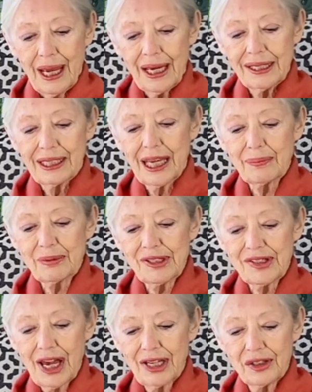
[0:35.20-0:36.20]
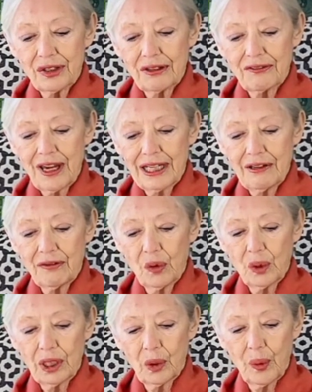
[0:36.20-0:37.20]
Had he kept his eyes on the valley
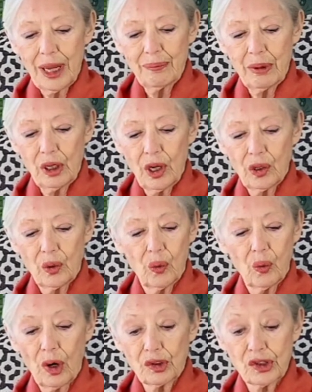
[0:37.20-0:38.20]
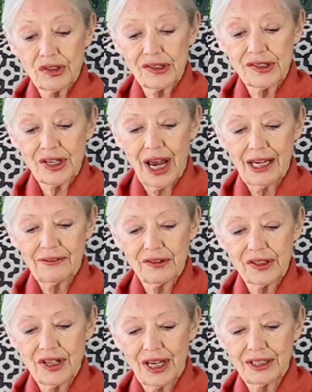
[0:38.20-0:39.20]
falling away below or watched the sky for
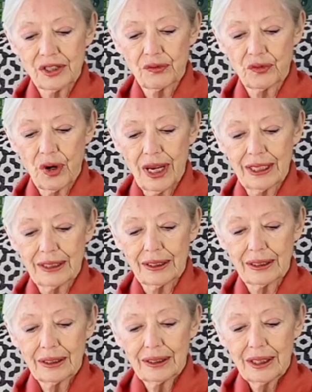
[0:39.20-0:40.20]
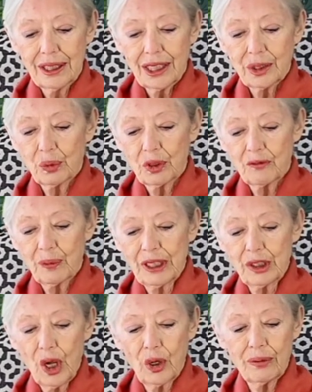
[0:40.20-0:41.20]
signs of rain, it would have
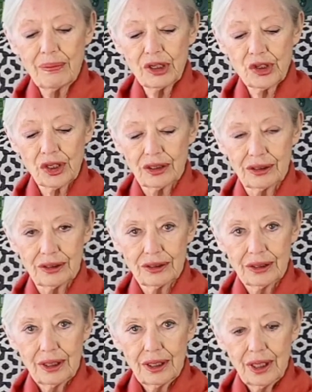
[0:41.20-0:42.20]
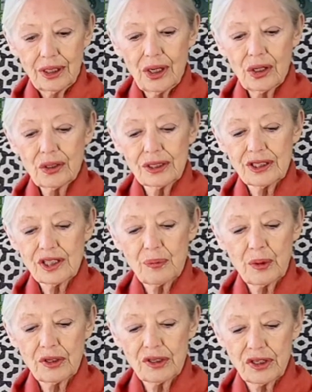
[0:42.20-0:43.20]
been no omission, no
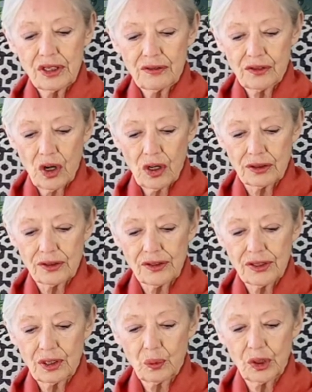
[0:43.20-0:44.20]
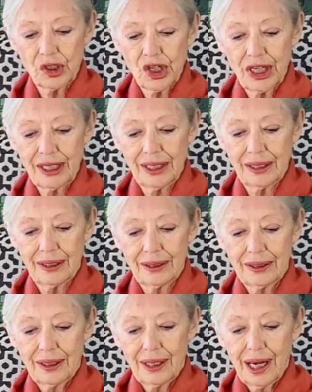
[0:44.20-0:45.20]
conspiracy of gods in which he,
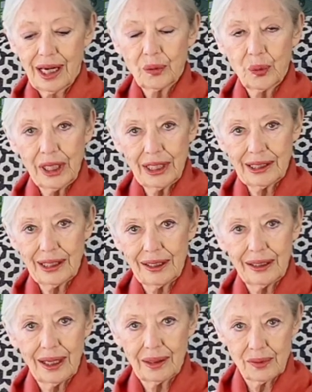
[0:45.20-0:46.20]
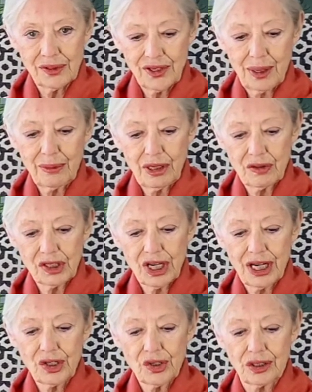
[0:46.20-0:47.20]
unwillingly and with some
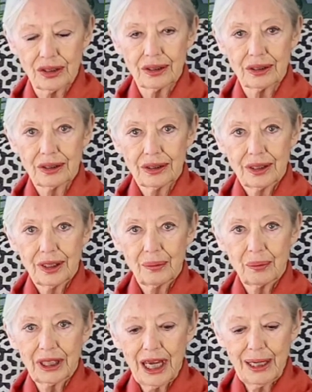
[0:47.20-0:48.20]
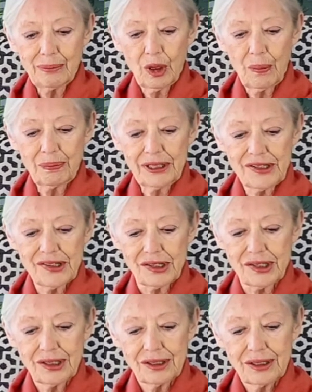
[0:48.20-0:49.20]
irritation, became complicit.